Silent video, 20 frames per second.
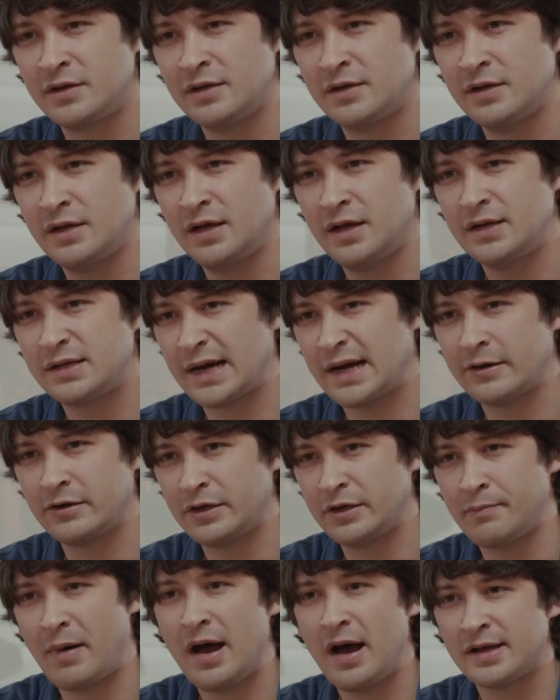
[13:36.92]

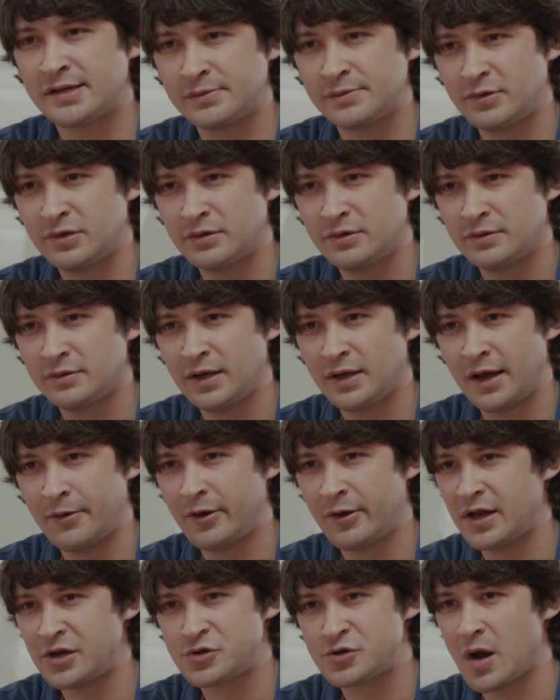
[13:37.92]
entirely possible. And
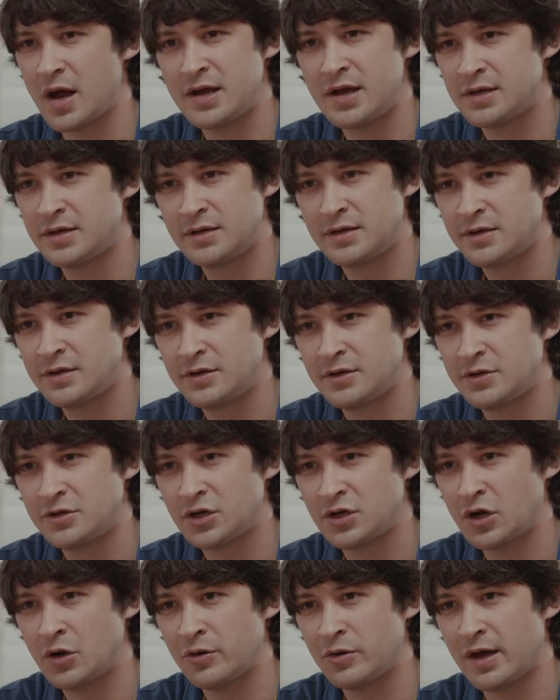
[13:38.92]
when I tried
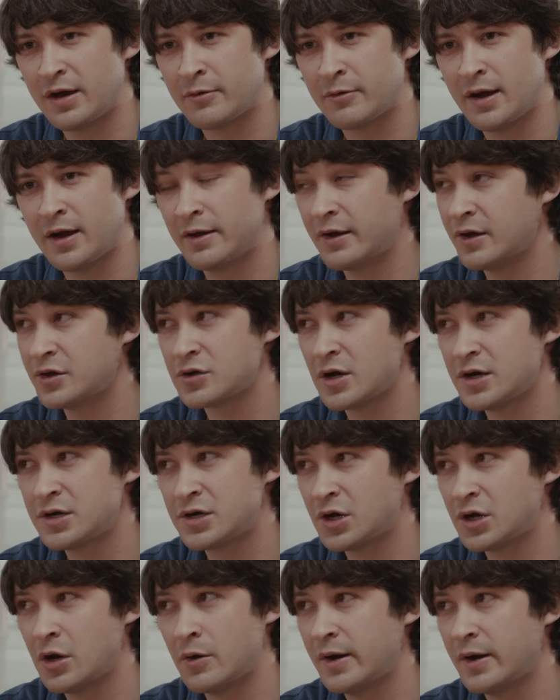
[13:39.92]
to go that route and tried
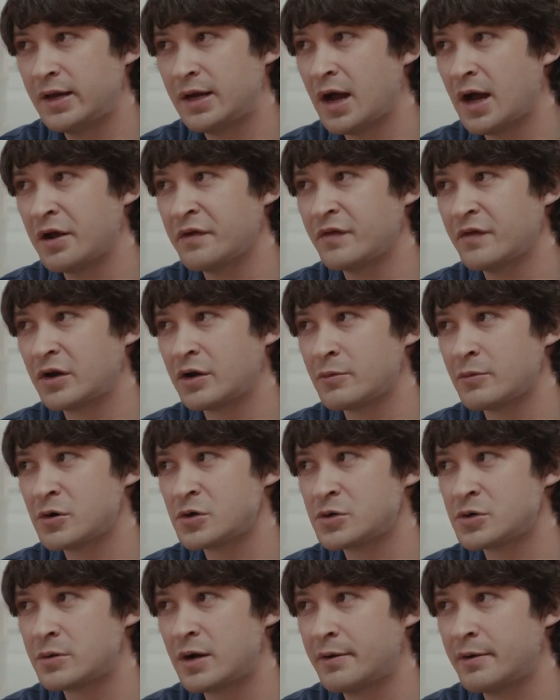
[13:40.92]
to go any kind of a
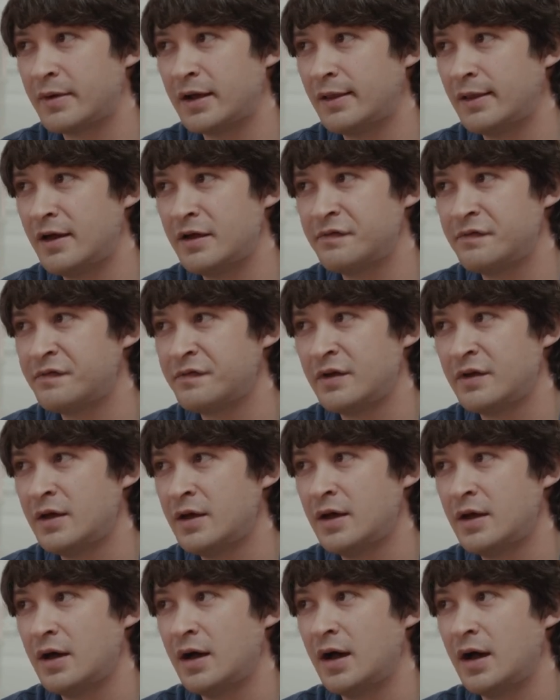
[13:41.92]
commercial route in my life.
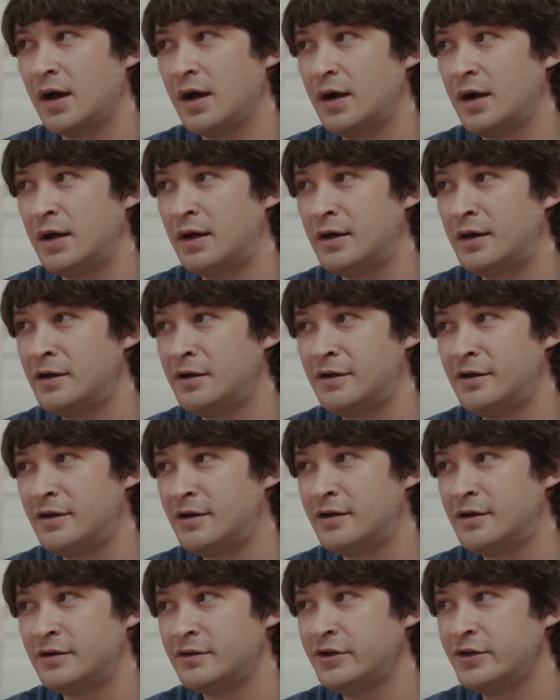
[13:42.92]

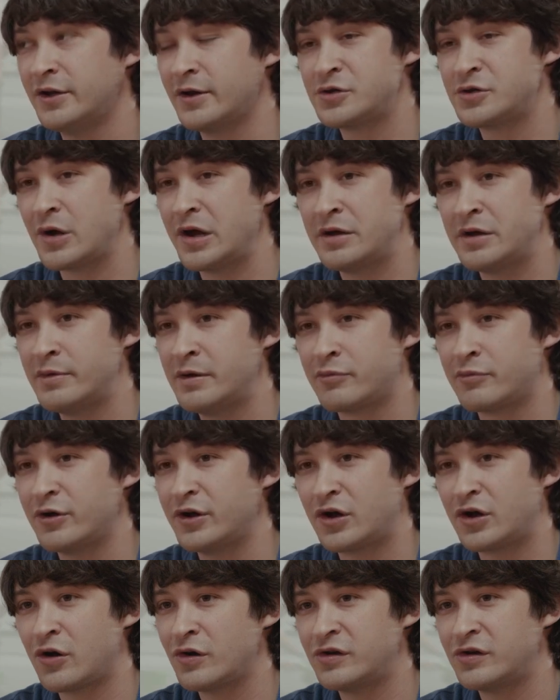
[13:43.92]
You know, I tried to be a
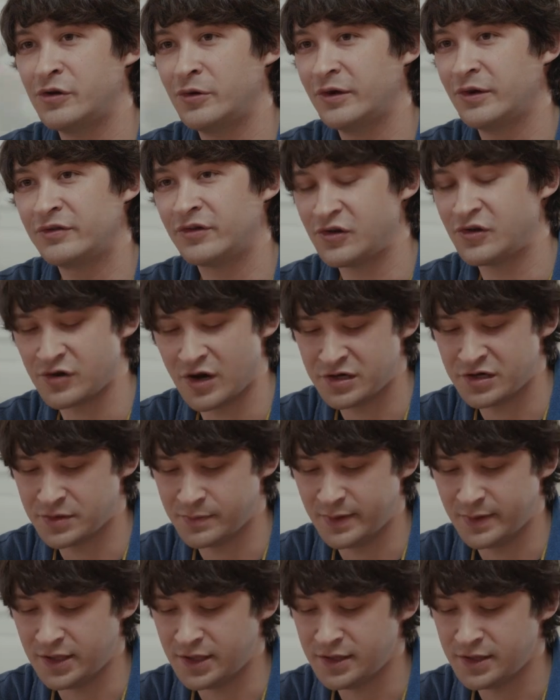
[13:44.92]
print cartoonist. I tried to
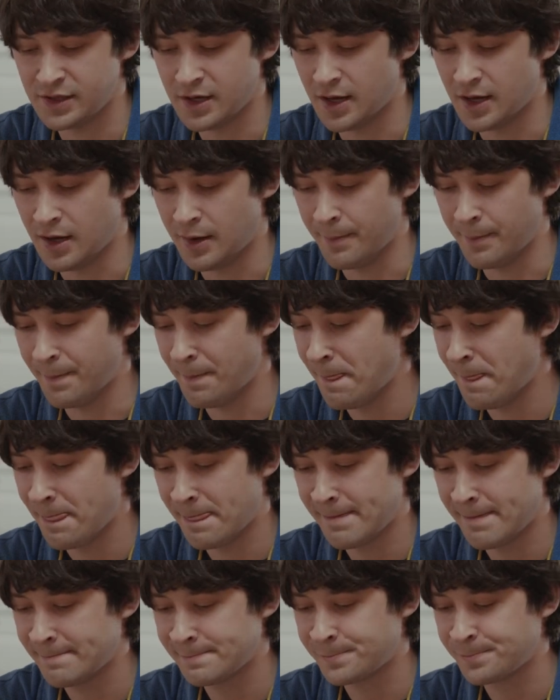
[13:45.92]
be
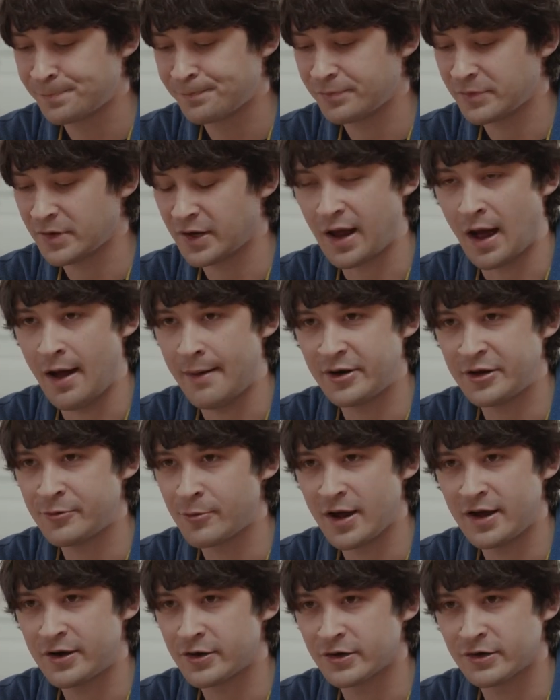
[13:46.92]
a comedy
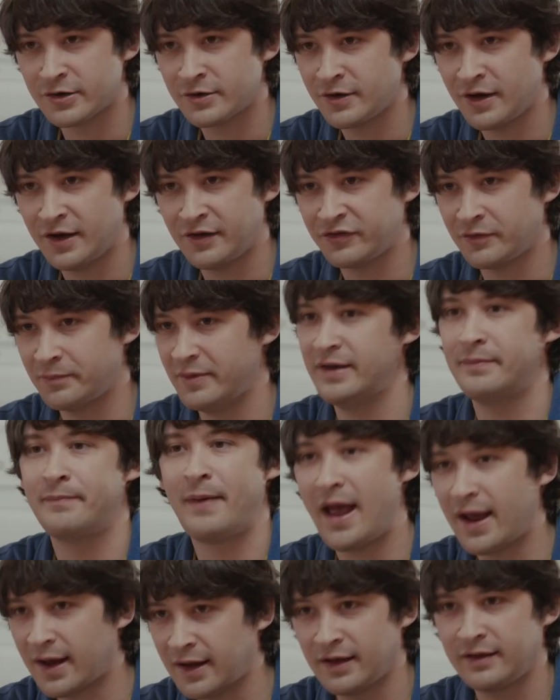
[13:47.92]
writer and submitted
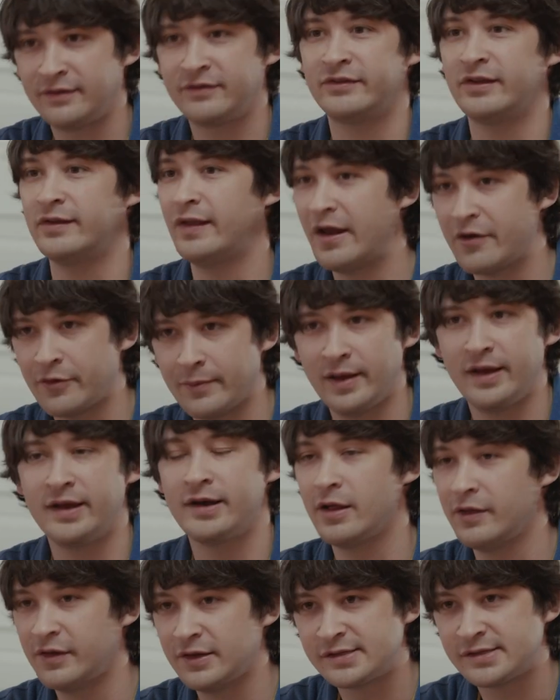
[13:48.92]
packets to Letterman
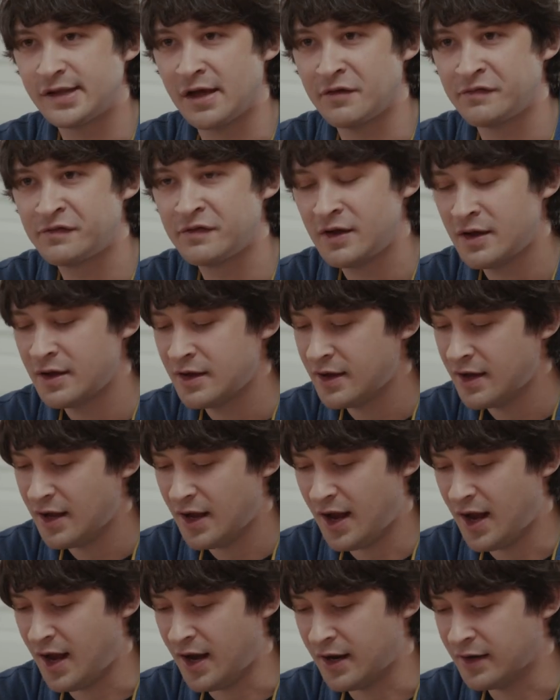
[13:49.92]
and all this stuff.
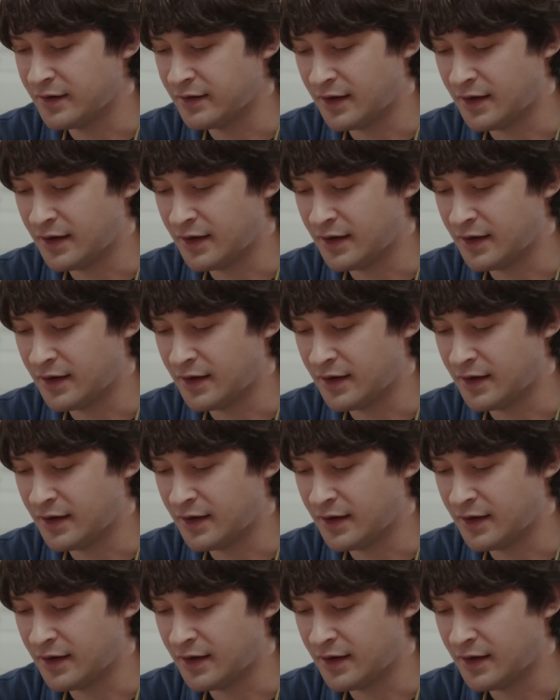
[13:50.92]
And,